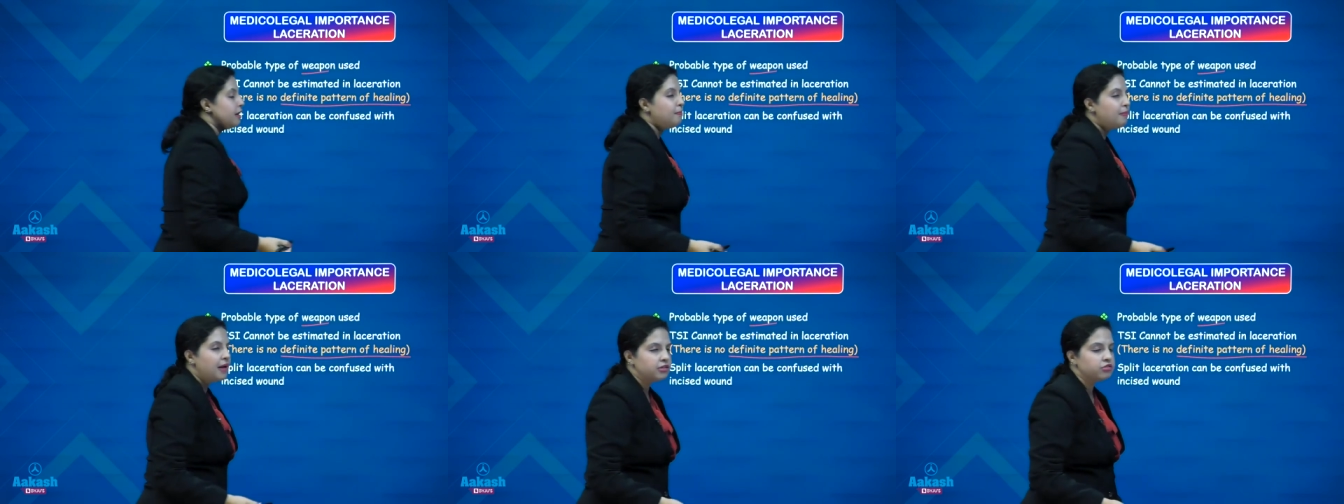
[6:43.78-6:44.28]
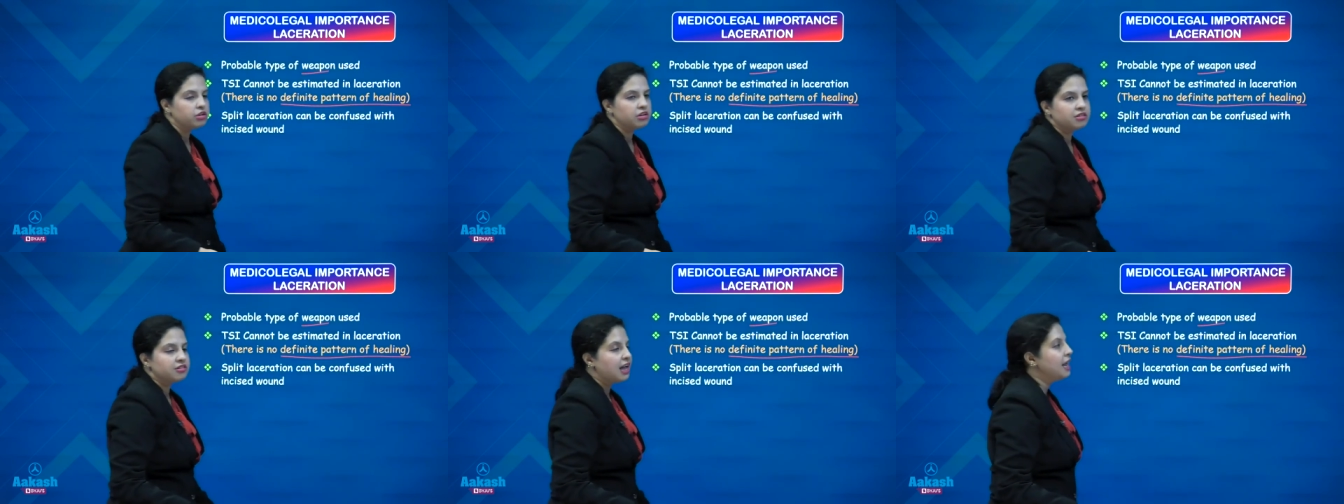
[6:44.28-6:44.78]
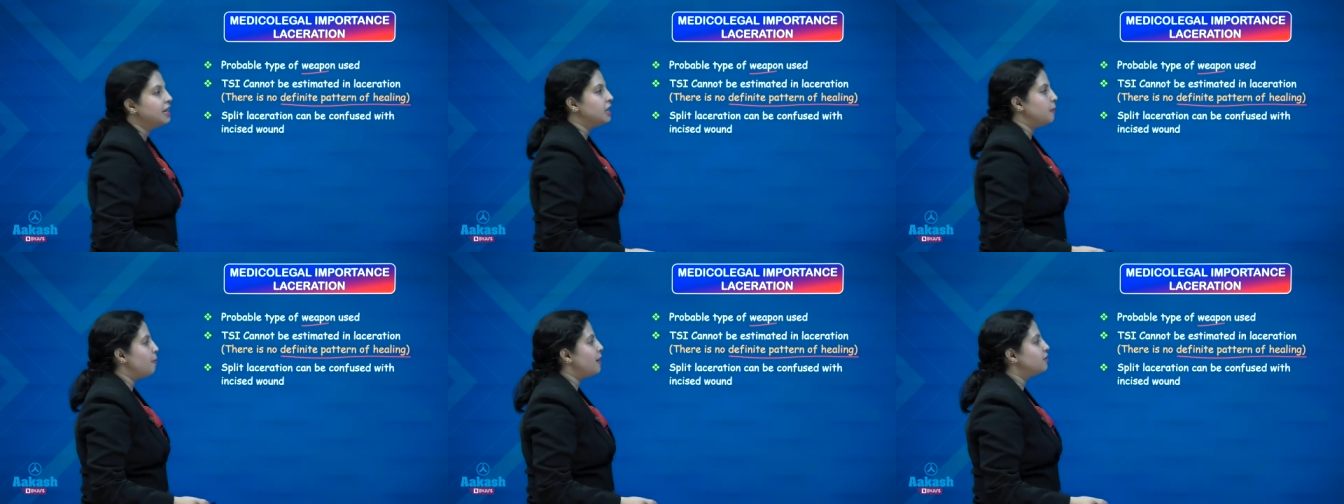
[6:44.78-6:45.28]
depends on the site, it
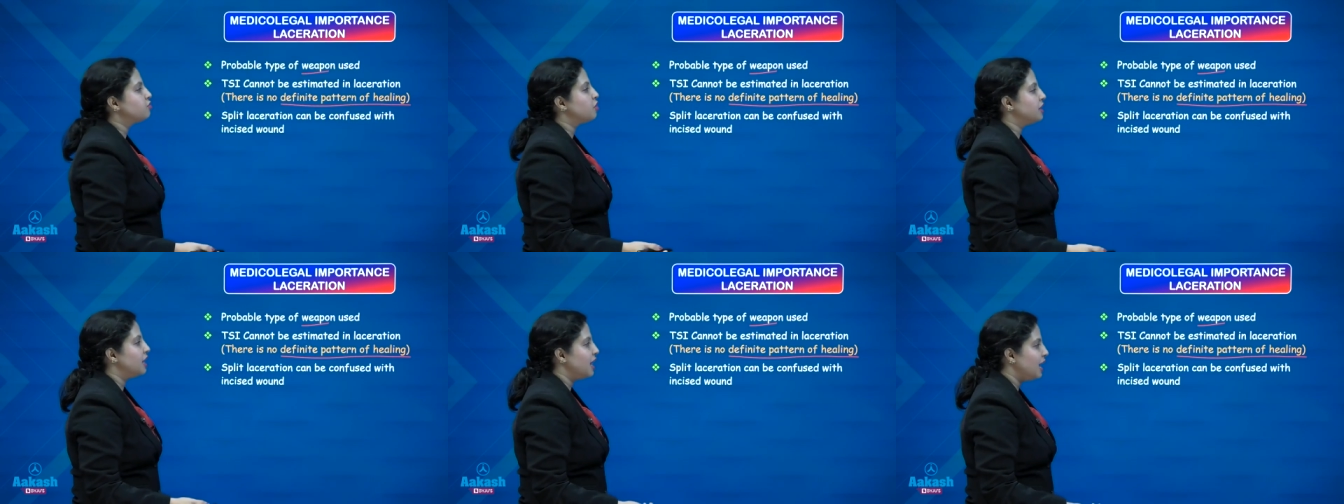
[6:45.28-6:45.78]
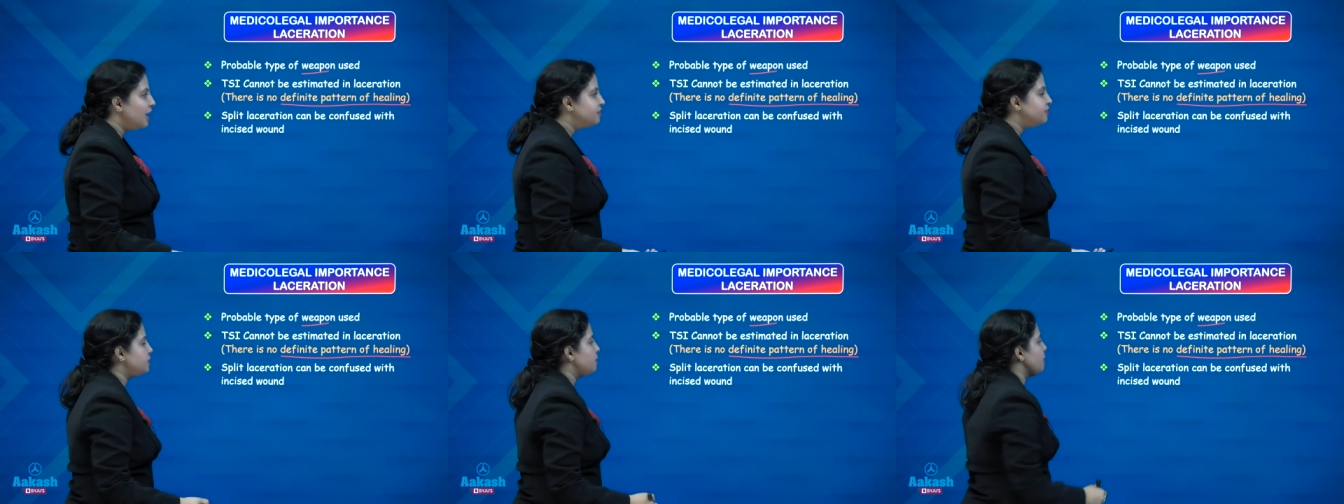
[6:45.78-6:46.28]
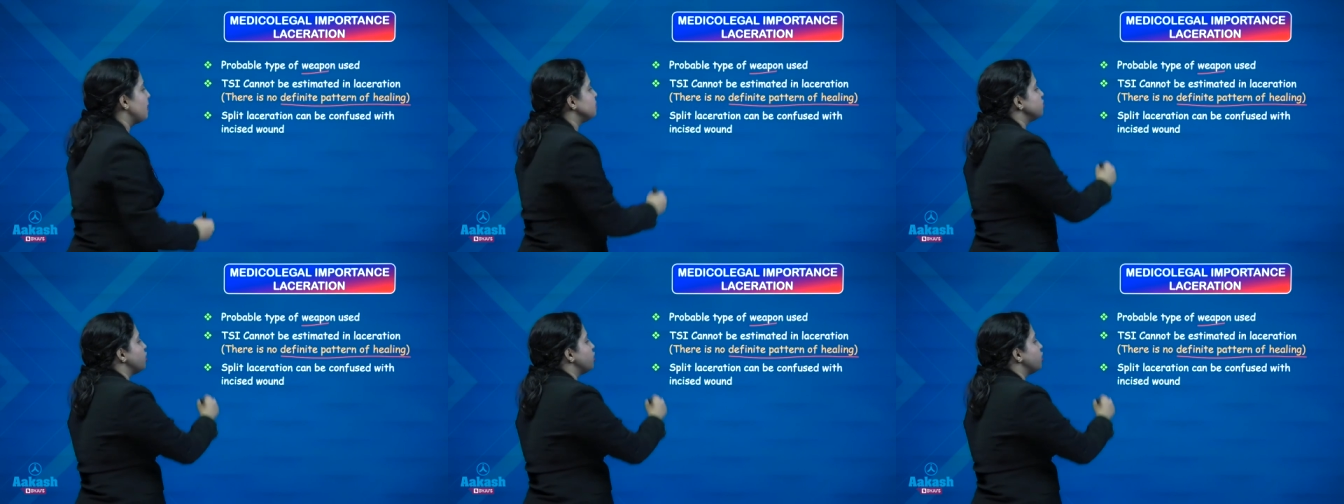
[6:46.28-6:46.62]
depends on the age, it depends